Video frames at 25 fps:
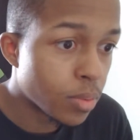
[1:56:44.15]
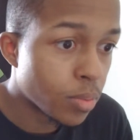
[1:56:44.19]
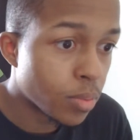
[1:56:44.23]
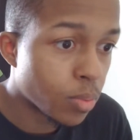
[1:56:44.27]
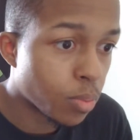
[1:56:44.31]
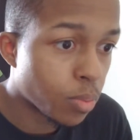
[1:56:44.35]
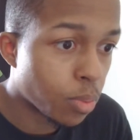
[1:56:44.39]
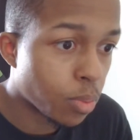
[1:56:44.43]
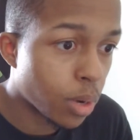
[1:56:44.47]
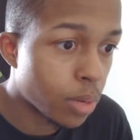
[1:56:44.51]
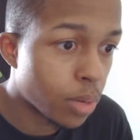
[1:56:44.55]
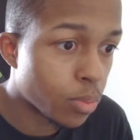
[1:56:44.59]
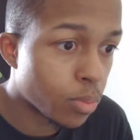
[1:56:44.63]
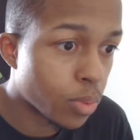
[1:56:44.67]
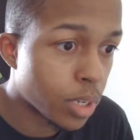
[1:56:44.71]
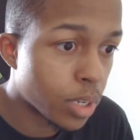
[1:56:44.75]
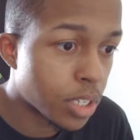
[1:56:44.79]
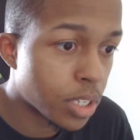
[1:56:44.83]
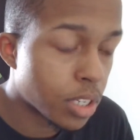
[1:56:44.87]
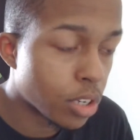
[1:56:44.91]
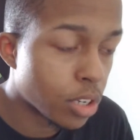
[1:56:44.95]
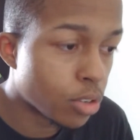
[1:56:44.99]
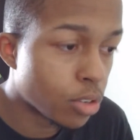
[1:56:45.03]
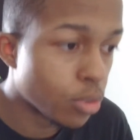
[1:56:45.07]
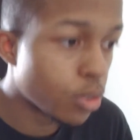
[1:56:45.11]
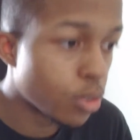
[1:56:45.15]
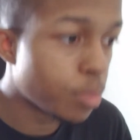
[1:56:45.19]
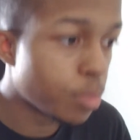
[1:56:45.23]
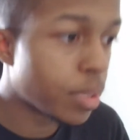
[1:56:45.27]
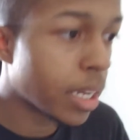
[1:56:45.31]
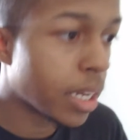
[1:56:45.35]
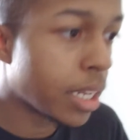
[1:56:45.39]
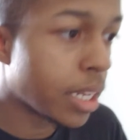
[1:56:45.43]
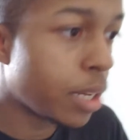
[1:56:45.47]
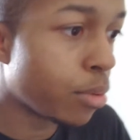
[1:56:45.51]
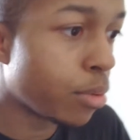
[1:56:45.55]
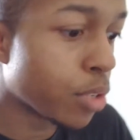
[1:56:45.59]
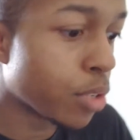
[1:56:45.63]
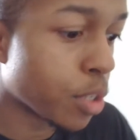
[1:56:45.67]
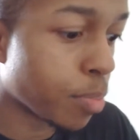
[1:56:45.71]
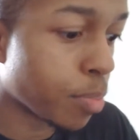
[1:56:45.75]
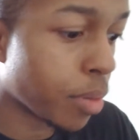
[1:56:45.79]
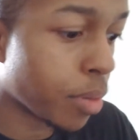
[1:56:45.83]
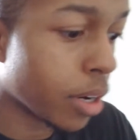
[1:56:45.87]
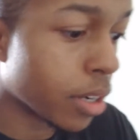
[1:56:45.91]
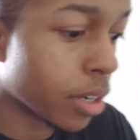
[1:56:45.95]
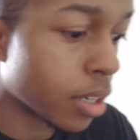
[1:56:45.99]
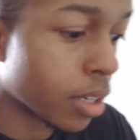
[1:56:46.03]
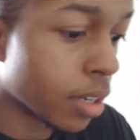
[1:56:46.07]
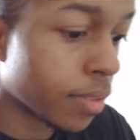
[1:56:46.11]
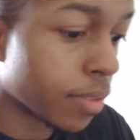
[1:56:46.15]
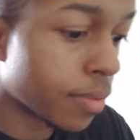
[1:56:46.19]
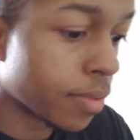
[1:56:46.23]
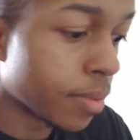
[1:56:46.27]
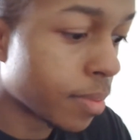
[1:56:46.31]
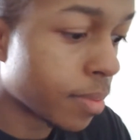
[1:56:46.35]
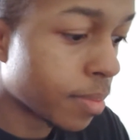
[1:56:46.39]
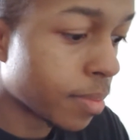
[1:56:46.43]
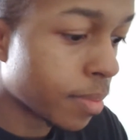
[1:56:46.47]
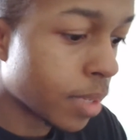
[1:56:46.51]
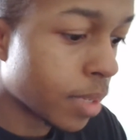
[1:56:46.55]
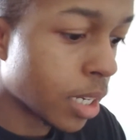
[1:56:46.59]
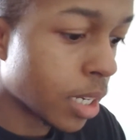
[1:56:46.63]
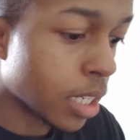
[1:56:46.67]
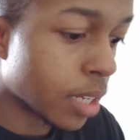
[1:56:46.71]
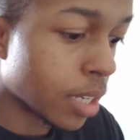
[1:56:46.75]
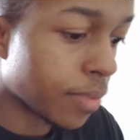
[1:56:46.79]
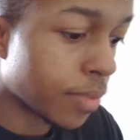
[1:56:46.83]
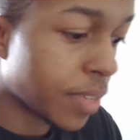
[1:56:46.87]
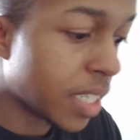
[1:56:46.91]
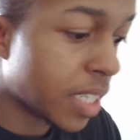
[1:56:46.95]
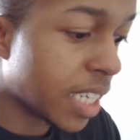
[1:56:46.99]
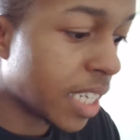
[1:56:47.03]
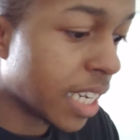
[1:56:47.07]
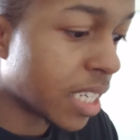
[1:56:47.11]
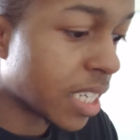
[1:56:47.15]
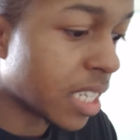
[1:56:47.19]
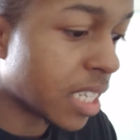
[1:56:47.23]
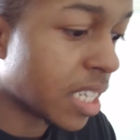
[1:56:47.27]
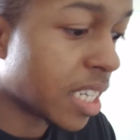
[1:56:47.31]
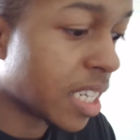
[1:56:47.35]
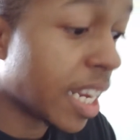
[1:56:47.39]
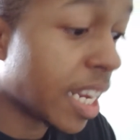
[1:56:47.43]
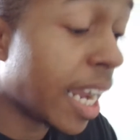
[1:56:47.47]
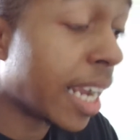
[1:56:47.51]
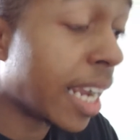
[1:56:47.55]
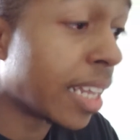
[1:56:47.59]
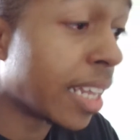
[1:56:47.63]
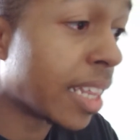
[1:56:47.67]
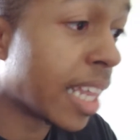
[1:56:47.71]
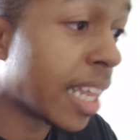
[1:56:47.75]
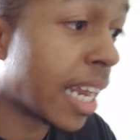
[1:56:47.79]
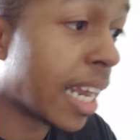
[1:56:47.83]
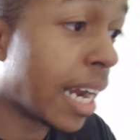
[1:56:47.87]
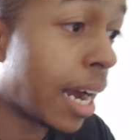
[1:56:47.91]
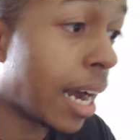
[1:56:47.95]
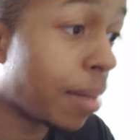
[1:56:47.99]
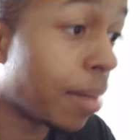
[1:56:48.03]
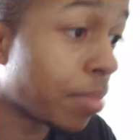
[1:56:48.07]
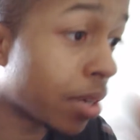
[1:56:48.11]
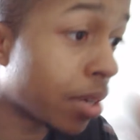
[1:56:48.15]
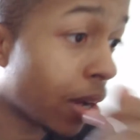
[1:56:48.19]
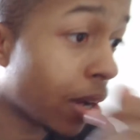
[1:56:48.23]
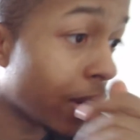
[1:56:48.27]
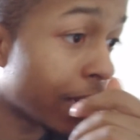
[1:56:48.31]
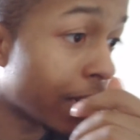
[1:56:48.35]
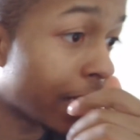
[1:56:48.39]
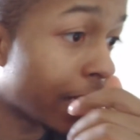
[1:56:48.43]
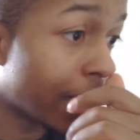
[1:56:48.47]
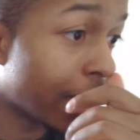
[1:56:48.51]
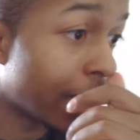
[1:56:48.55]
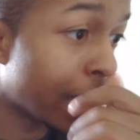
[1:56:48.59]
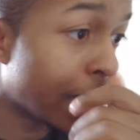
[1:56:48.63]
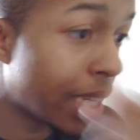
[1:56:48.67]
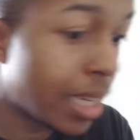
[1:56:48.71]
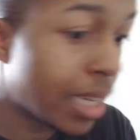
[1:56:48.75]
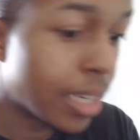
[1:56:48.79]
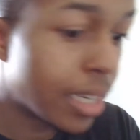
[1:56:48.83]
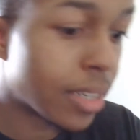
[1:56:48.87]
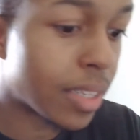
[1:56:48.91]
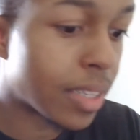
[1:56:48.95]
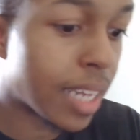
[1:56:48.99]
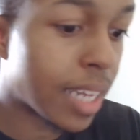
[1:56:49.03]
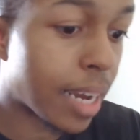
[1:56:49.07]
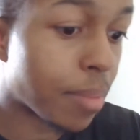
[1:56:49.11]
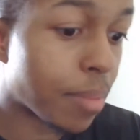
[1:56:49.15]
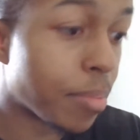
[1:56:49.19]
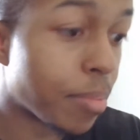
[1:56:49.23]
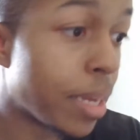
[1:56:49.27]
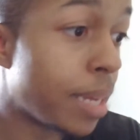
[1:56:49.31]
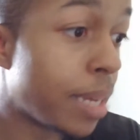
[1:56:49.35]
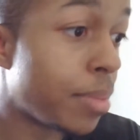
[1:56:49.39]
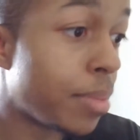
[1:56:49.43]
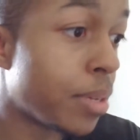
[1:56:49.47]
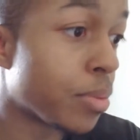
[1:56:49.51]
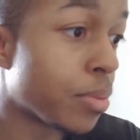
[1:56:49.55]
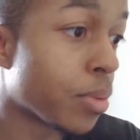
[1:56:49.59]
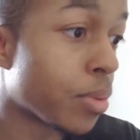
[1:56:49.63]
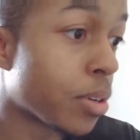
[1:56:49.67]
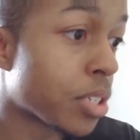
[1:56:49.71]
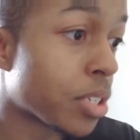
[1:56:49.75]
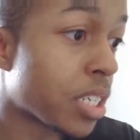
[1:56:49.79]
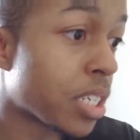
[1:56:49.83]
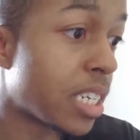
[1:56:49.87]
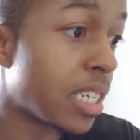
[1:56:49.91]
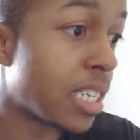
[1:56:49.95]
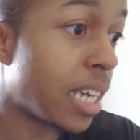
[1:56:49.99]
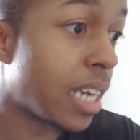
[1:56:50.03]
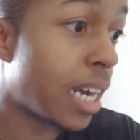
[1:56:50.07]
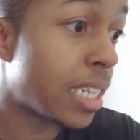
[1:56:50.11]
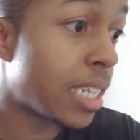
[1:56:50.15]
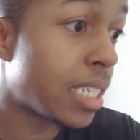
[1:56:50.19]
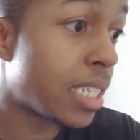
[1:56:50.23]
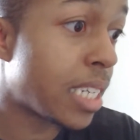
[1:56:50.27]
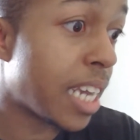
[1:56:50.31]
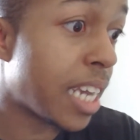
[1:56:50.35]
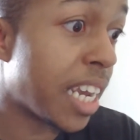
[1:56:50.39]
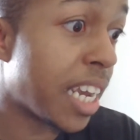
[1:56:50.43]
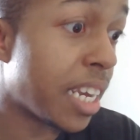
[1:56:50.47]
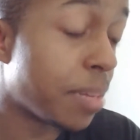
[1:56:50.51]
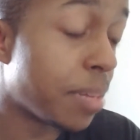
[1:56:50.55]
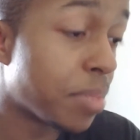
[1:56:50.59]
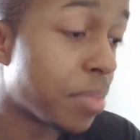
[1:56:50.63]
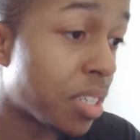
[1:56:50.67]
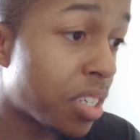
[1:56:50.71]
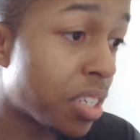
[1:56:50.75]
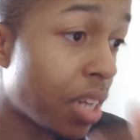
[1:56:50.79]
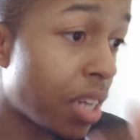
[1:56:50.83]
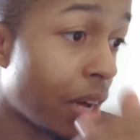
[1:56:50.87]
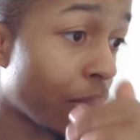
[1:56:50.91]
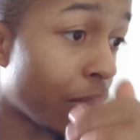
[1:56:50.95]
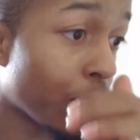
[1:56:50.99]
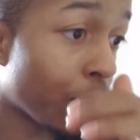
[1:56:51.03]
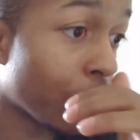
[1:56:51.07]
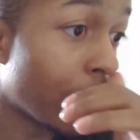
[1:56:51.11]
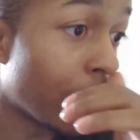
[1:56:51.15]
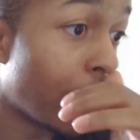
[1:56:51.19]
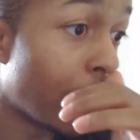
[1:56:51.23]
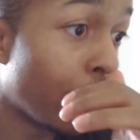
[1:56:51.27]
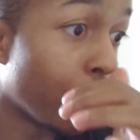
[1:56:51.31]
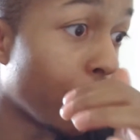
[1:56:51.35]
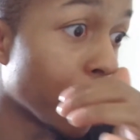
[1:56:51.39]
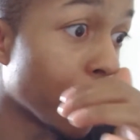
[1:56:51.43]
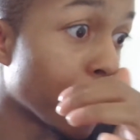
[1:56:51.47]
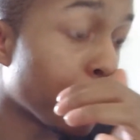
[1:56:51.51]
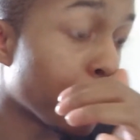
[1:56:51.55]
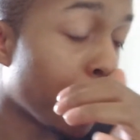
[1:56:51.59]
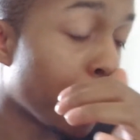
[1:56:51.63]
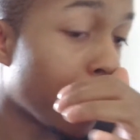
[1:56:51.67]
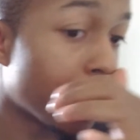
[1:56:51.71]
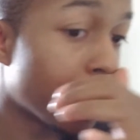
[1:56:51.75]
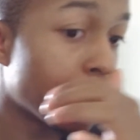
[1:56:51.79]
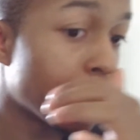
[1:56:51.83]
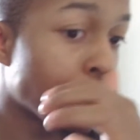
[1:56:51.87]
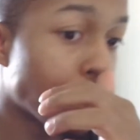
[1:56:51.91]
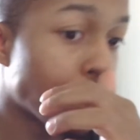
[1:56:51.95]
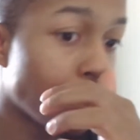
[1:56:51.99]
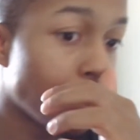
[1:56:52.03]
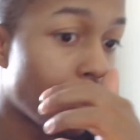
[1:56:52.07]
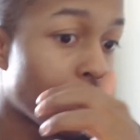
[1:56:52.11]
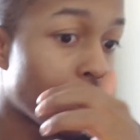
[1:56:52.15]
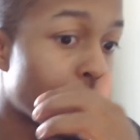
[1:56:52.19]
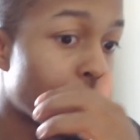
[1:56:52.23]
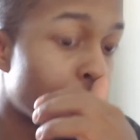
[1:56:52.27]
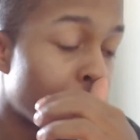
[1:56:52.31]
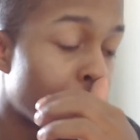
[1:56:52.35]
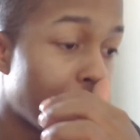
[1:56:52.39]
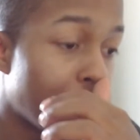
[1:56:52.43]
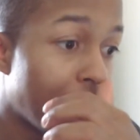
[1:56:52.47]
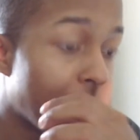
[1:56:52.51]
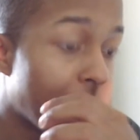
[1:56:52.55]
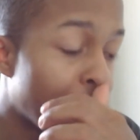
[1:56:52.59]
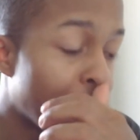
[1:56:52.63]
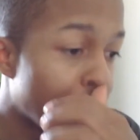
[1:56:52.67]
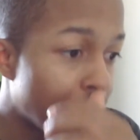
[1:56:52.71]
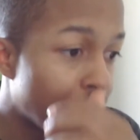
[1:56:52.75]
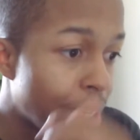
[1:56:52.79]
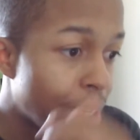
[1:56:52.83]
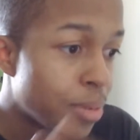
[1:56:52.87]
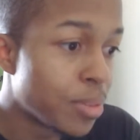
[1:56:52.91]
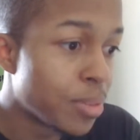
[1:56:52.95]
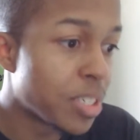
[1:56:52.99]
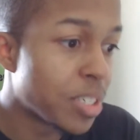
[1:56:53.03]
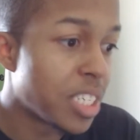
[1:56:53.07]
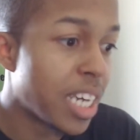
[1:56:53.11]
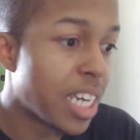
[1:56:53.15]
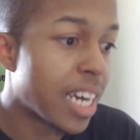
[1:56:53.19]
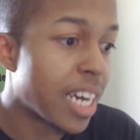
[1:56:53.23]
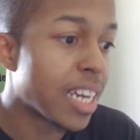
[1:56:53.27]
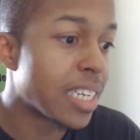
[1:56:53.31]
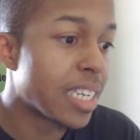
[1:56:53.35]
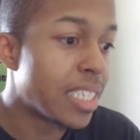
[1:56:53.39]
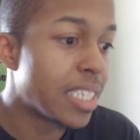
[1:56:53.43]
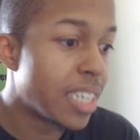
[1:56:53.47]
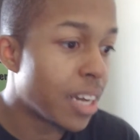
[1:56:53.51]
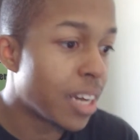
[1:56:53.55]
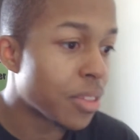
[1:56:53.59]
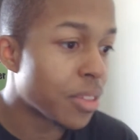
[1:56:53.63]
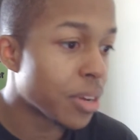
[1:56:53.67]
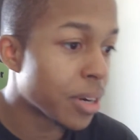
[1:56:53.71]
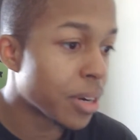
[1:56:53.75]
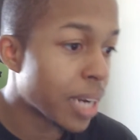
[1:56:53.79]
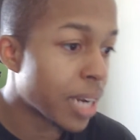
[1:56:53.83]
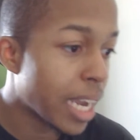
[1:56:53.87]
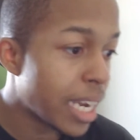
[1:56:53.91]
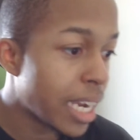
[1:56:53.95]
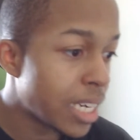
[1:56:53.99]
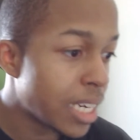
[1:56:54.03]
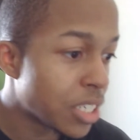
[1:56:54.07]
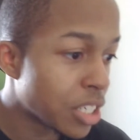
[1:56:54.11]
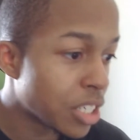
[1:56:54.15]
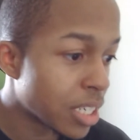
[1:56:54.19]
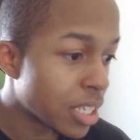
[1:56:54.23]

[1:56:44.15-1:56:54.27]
What was the group that he was a part of? Because if it doesn't say, that, I'm calling it here that maybe Rocinante himself was a part of Sword, and he was yet another agent